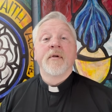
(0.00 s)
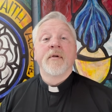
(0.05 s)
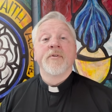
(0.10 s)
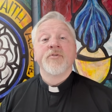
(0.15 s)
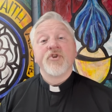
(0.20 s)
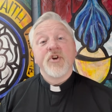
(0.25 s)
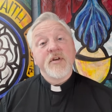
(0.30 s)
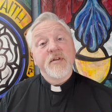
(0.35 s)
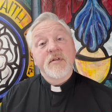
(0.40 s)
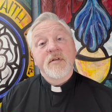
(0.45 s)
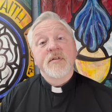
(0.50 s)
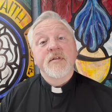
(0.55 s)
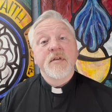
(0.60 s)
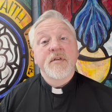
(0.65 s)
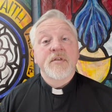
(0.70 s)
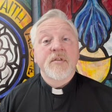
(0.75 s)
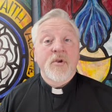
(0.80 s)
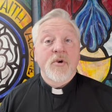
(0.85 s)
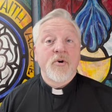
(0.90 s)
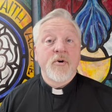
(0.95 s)
Jesus
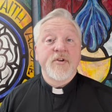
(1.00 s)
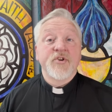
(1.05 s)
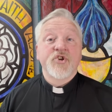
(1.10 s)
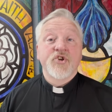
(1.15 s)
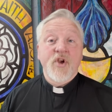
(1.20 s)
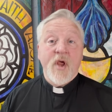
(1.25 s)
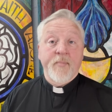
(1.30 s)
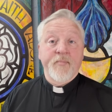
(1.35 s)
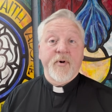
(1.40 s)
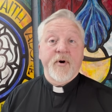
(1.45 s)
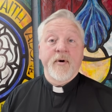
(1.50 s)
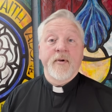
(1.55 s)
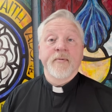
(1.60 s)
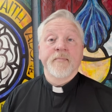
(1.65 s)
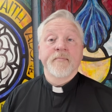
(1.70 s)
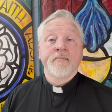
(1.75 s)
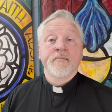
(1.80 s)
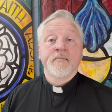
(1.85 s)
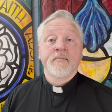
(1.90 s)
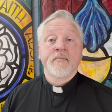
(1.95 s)
is the Good Shepherd.
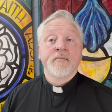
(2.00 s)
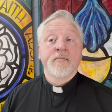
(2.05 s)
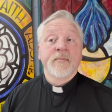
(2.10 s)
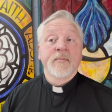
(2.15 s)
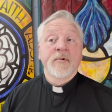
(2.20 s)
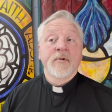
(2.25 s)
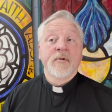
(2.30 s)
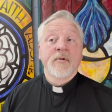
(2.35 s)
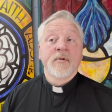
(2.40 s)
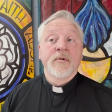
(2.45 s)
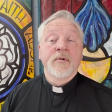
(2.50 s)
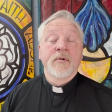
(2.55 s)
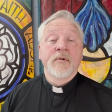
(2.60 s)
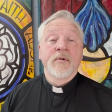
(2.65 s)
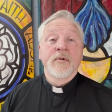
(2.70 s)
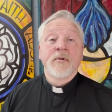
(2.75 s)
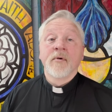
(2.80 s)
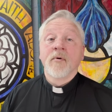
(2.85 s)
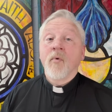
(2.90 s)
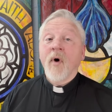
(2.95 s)

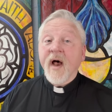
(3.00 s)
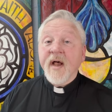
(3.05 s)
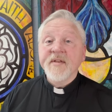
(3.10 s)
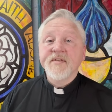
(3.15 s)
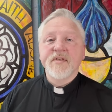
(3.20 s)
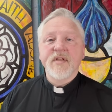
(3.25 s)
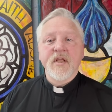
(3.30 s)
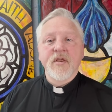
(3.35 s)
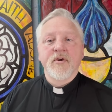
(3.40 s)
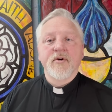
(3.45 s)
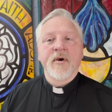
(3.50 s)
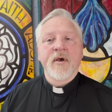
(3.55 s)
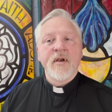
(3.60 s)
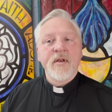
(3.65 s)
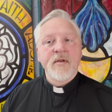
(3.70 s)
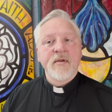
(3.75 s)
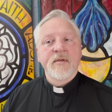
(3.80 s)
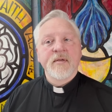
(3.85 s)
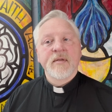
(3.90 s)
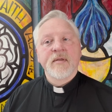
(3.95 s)
Why is he
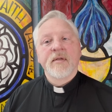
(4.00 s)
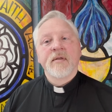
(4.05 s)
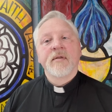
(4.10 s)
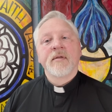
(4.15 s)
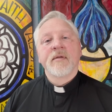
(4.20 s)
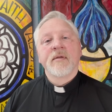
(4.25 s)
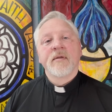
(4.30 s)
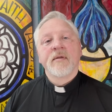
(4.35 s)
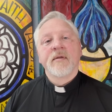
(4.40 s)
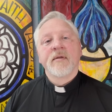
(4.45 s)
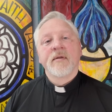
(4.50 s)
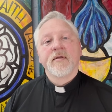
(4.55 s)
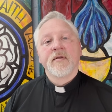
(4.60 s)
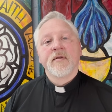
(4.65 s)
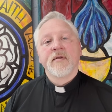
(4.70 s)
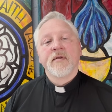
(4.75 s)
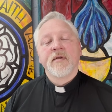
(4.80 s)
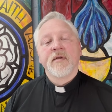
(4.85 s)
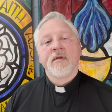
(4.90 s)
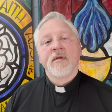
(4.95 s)
good?
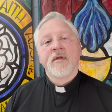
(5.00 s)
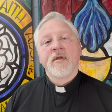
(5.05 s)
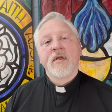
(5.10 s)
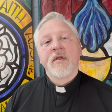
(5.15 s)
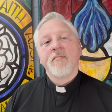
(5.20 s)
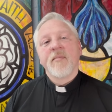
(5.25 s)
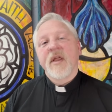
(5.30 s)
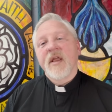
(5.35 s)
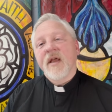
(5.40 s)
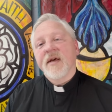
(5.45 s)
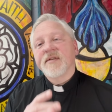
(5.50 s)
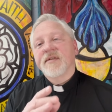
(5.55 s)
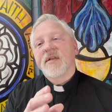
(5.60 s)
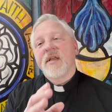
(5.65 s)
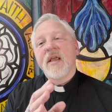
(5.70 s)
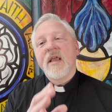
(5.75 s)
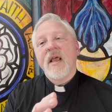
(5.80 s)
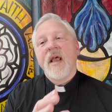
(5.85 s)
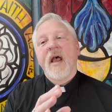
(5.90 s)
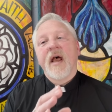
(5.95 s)
Because
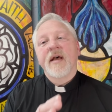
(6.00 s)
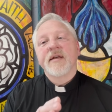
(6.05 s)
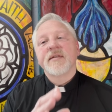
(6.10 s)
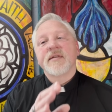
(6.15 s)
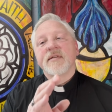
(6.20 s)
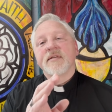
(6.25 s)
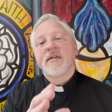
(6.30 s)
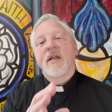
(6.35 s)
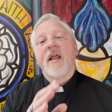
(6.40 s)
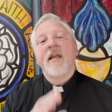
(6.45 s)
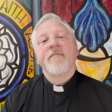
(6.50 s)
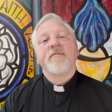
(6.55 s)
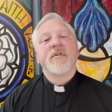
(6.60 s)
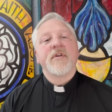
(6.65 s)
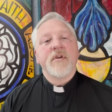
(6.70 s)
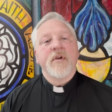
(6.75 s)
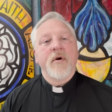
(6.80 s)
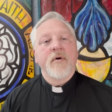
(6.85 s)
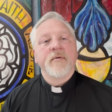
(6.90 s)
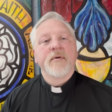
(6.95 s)
he has saved
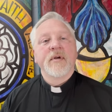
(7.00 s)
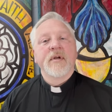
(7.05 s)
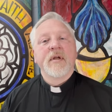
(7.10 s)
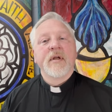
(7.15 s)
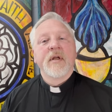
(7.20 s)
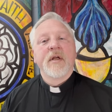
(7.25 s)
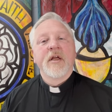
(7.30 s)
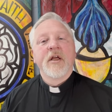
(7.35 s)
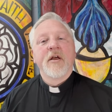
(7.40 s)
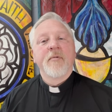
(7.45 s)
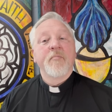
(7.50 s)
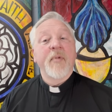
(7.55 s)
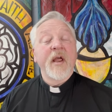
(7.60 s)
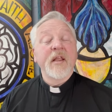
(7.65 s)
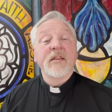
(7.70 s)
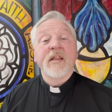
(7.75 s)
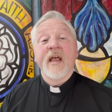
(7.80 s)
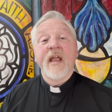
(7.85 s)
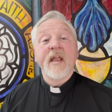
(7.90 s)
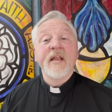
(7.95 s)
you by
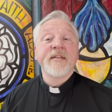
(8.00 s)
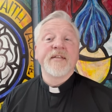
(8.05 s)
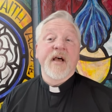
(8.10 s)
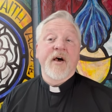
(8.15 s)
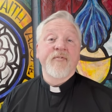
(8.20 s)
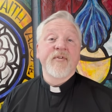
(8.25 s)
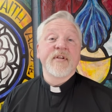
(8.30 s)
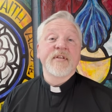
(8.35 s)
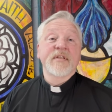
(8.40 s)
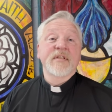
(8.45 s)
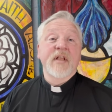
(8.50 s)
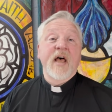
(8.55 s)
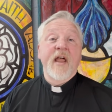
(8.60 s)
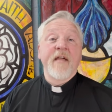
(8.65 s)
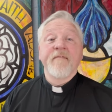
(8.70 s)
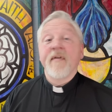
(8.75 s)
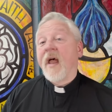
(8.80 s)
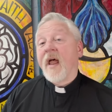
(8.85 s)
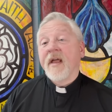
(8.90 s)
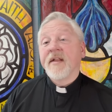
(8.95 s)
laying down his
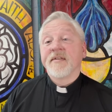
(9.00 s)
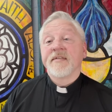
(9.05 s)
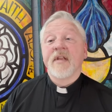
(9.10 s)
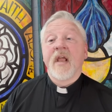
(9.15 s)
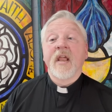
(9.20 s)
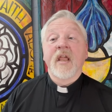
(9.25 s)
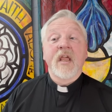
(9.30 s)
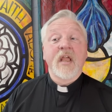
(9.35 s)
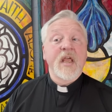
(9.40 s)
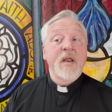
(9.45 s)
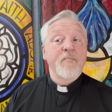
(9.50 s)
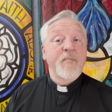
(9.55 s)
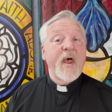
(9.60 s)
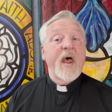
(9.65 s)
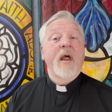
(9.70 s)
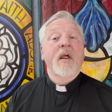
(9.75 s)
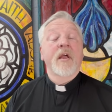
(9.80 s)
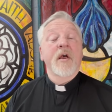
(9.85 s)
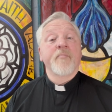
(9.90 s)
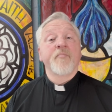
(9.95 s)
life and taking it
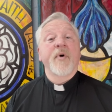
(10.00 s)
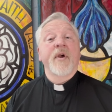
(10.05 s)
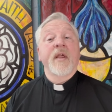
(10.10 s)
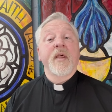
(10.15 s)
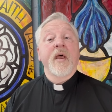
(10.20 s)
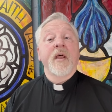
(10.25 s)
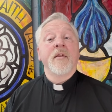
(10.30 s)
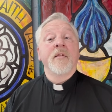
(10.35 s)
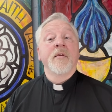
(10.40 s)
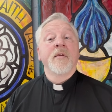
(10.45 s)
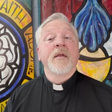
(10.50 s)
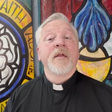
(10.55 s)
back up again,